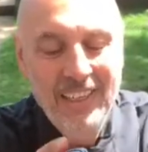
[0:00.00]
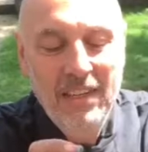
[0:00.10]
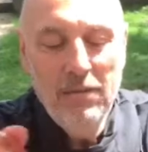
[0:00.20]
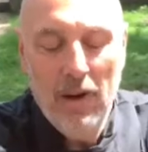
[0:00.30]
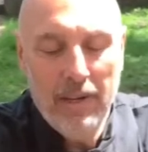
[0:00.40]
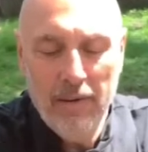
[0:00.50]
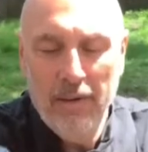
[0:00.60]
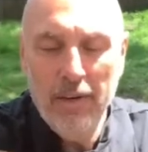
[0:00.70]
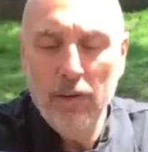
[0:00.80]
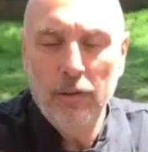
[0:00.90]
Right, give it
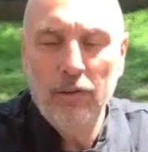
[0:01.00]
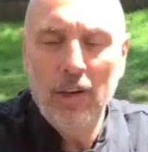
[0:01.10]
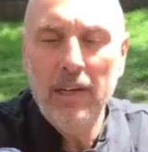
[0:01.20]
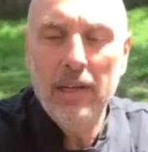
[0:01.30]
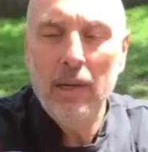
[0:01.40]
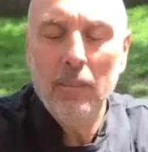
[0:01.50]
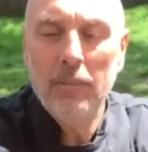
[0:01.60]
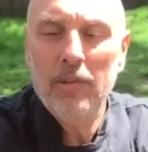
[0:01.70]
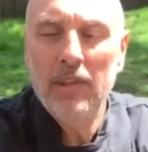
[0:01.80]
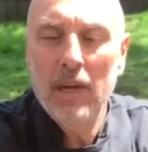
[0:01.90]
a nice shake up
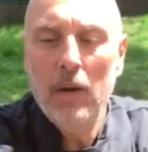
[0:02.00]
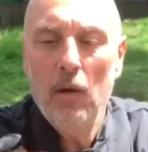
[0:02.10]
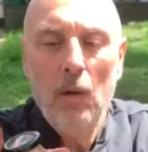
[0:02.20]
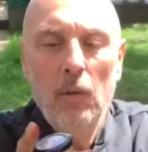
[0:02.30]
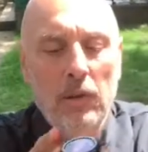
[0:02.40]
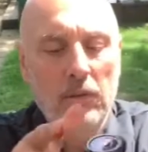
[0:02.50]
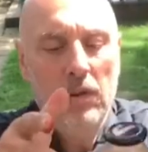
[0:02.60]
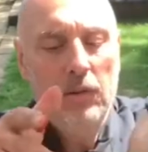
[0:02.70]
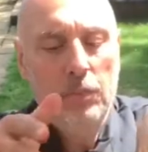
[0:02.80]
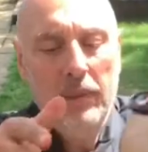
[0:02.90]
so you get all those
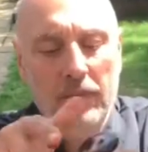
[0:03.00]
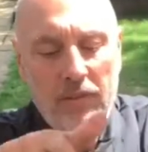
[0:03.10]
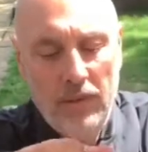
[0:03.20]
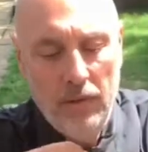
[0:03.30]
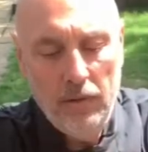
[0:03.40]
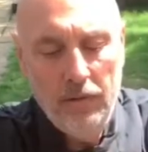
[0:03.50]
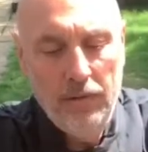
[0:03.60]
last bits of